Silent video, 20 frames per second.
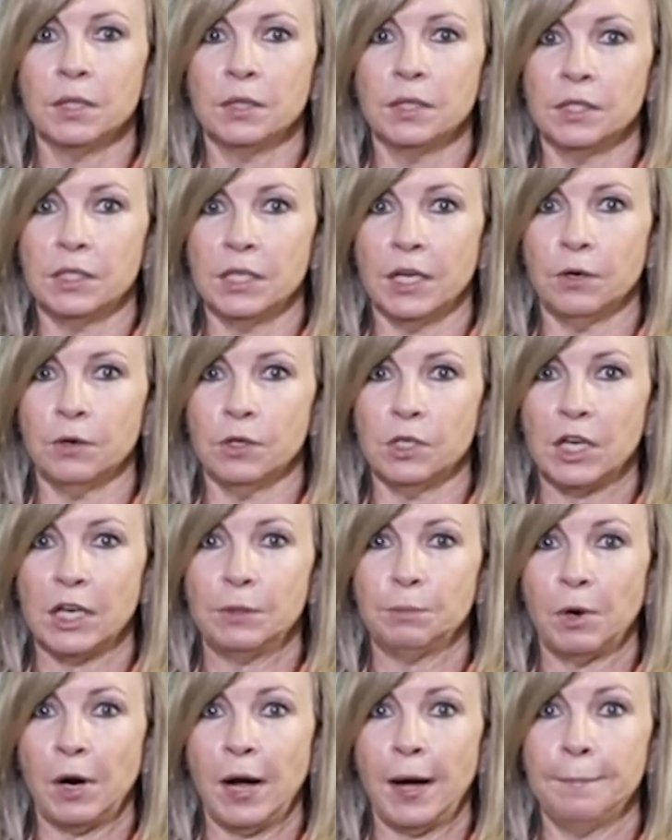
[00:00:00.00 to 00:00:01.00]
The Terry
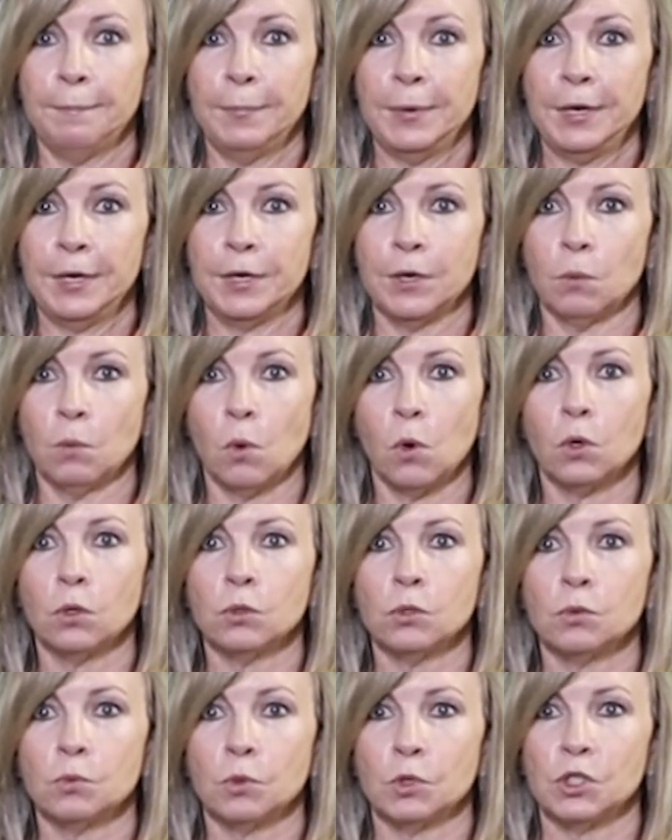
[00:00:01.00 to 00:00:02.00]
J. Bryant Media
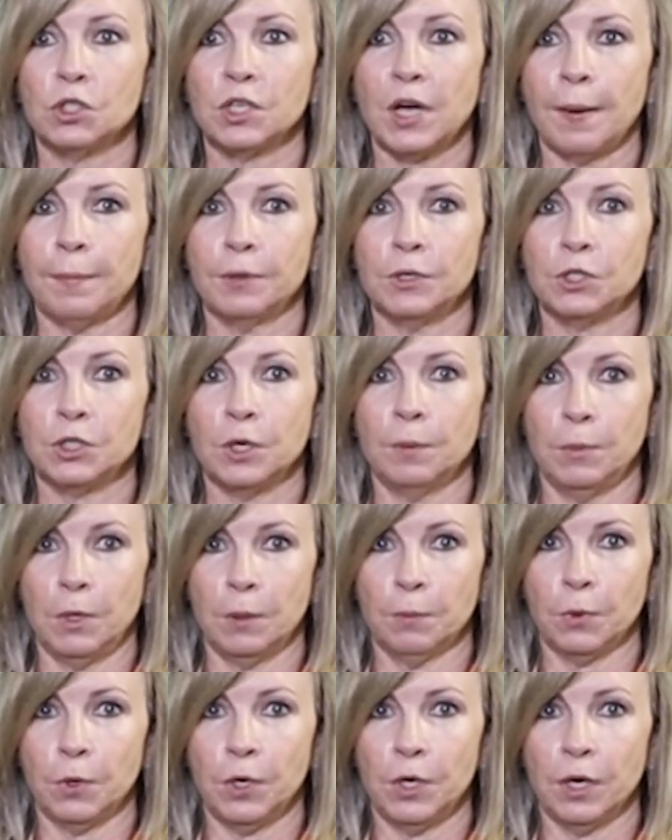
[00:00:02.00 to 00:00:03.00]
Awards were established in
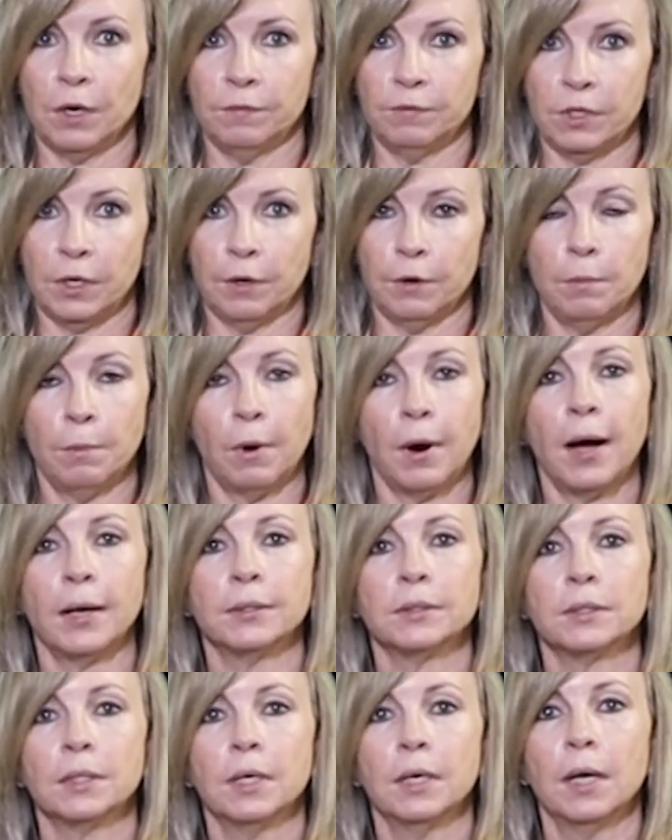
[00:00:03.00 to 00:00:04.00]
memory of Terry
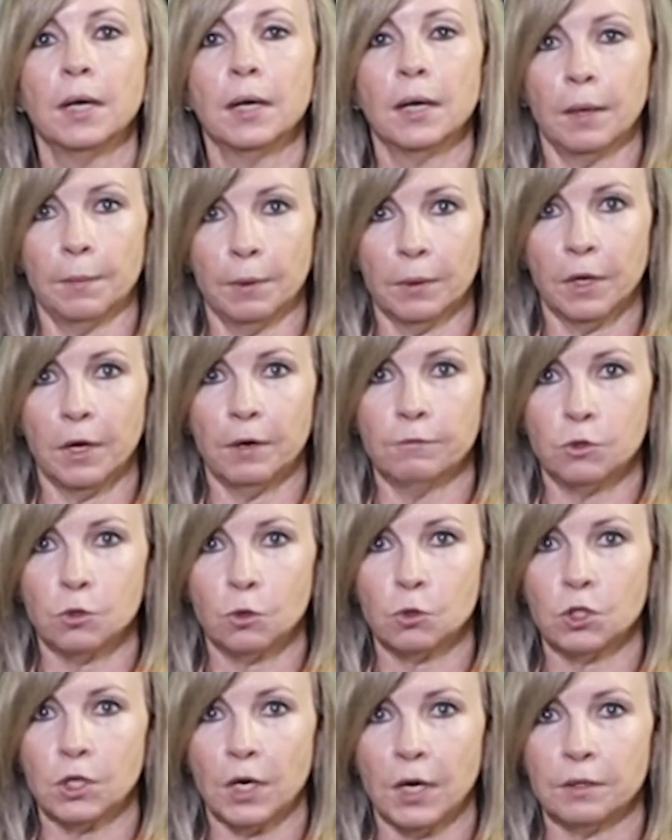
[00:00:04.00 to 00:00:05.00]
Bryant, a beloved
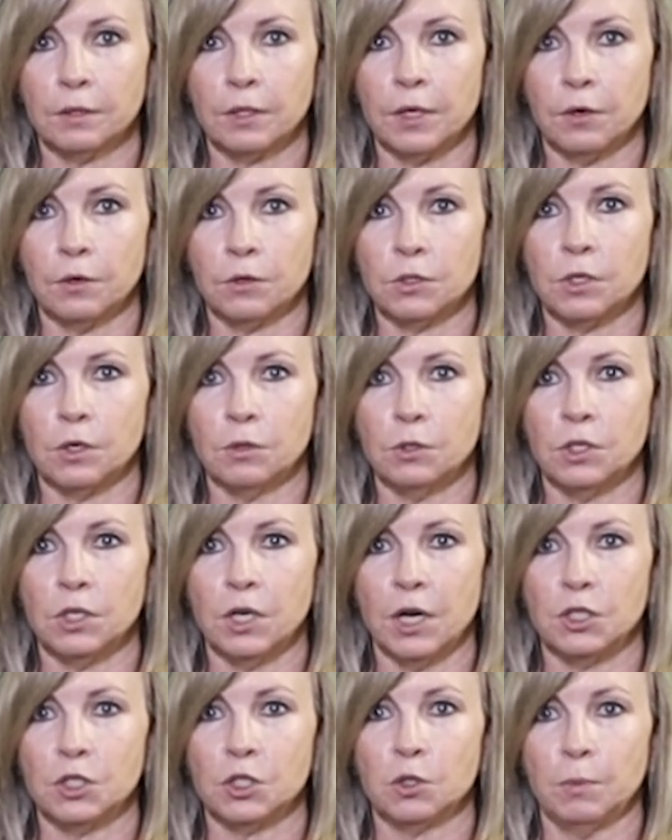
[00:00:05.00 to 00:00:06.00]
Georgia Healthcare
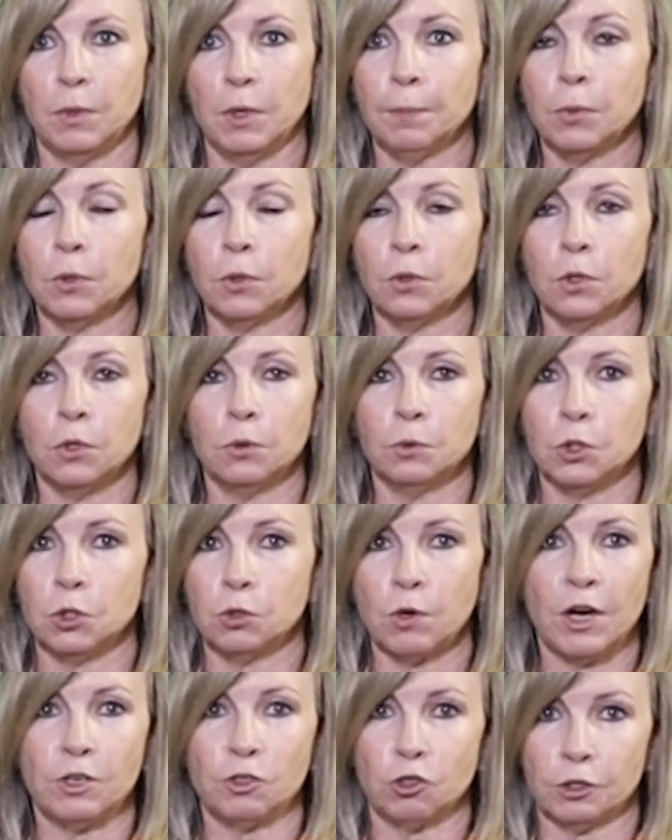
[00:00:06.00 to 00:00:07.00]
Association member who was
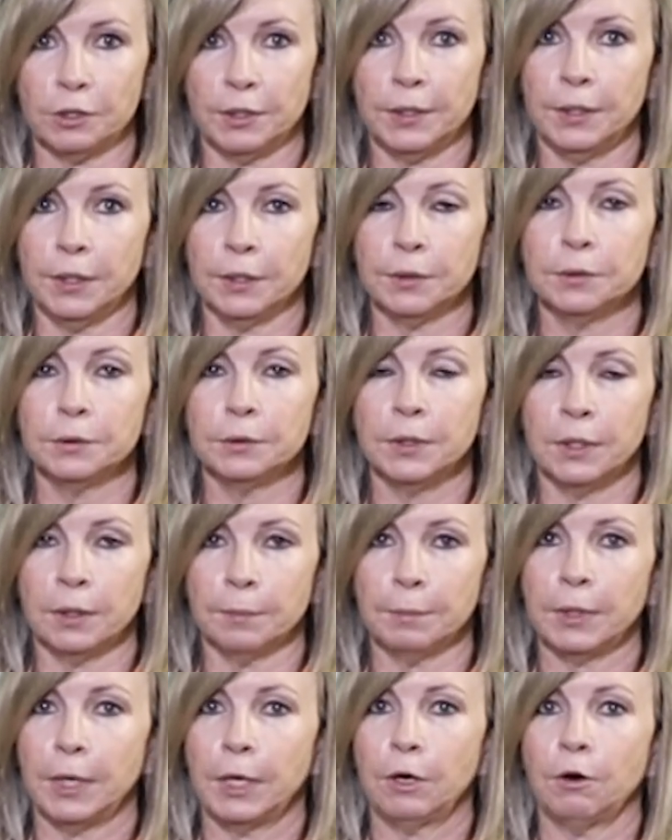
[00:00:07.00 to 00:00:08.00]
tragically killed in
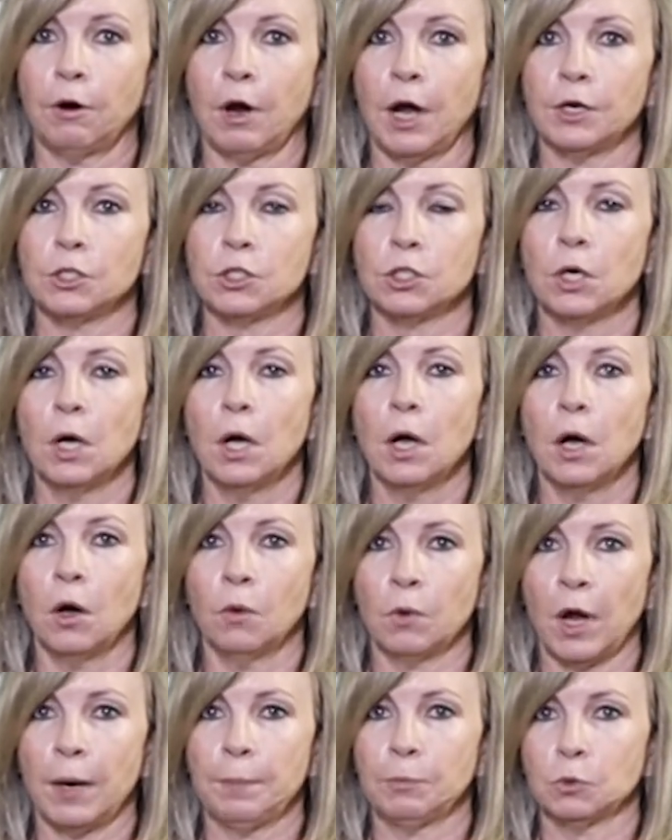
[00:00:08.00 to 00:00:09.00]
a plane crash
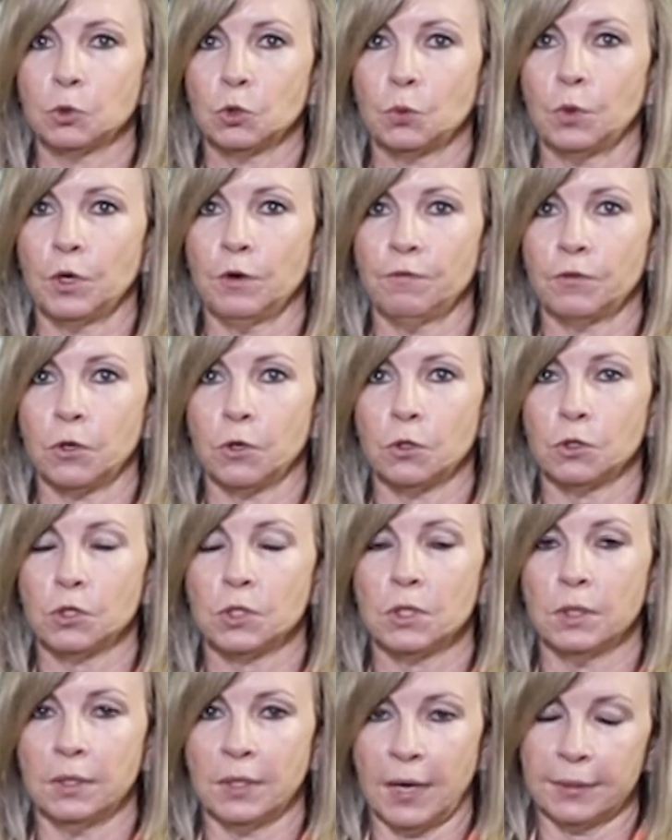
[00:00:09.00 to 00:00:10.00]
on April 21,
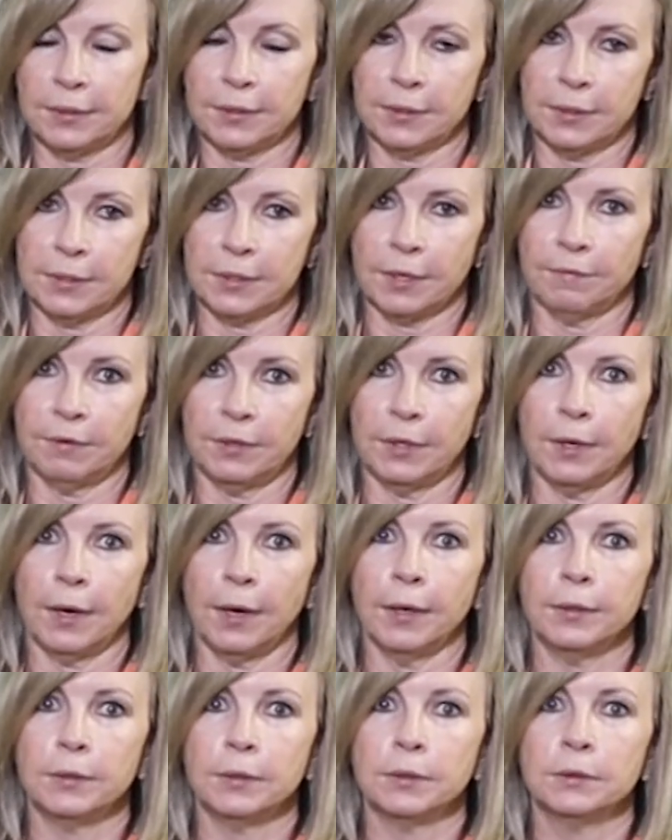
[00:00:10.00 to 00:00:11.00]

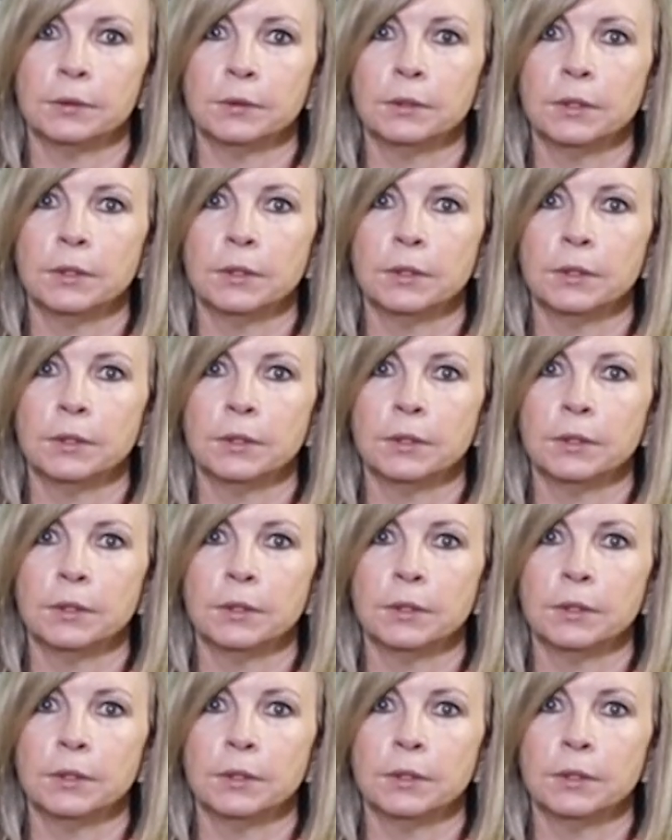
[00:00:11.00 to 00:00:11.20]
1978.